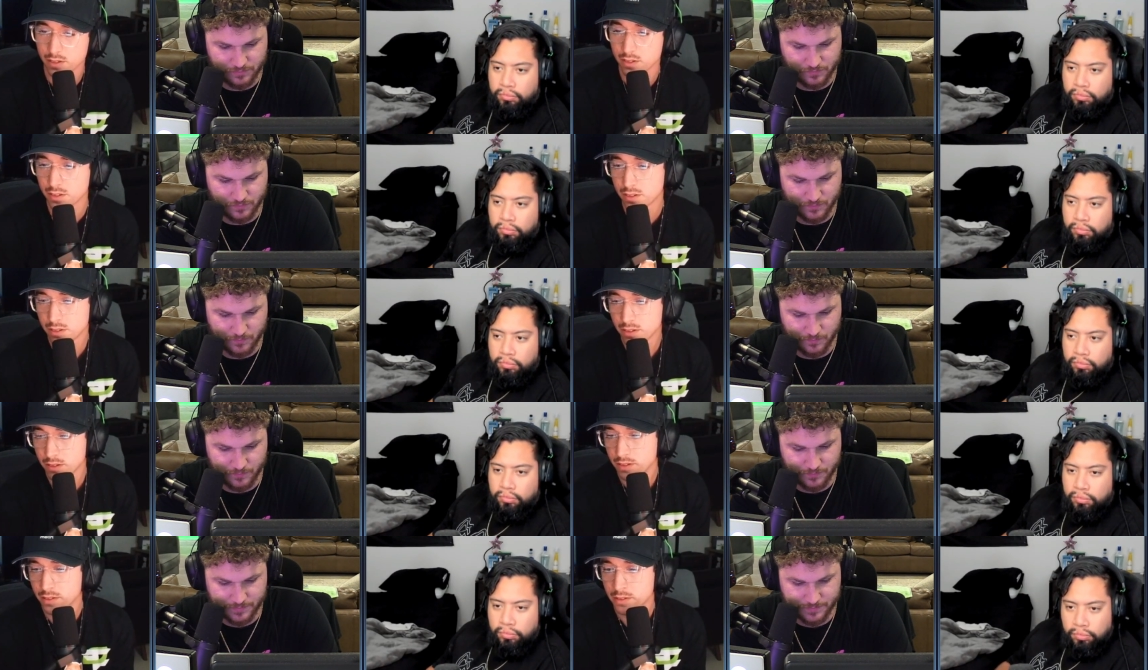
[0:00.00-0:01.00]

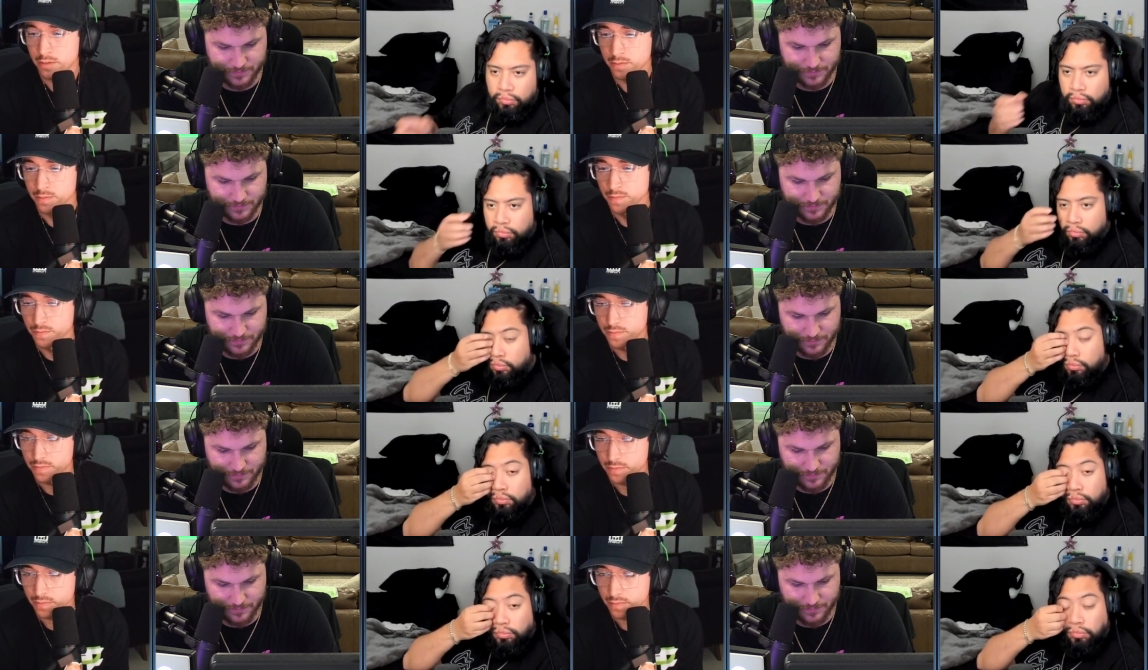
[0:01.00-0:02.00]

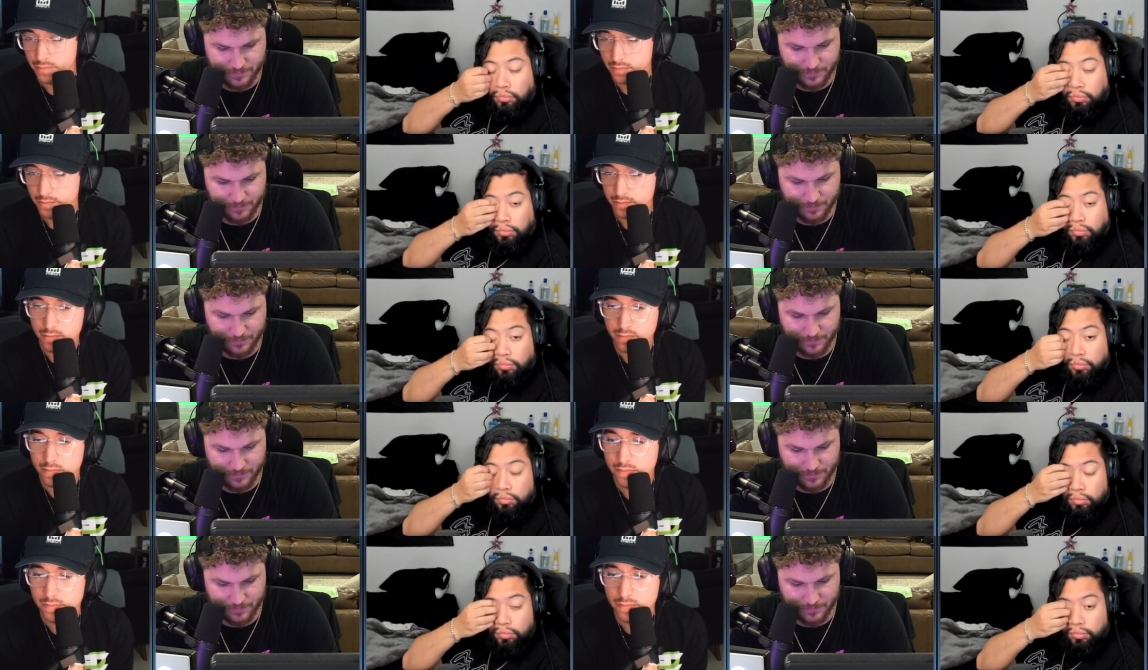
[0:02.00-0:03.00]

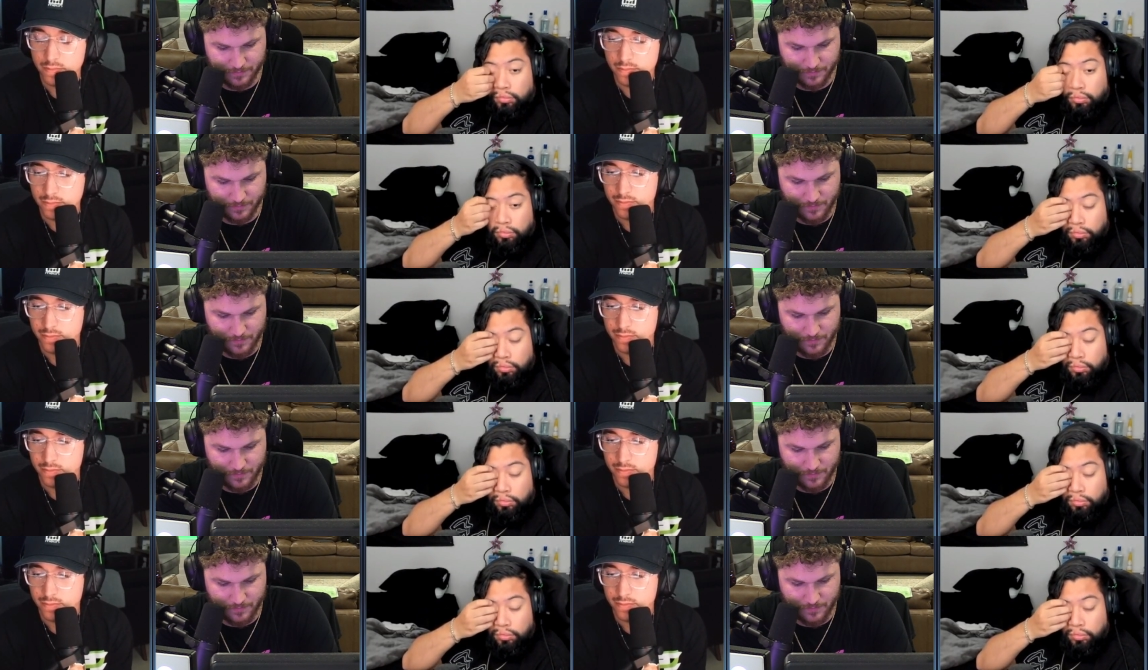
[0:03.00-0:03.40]
[no speech]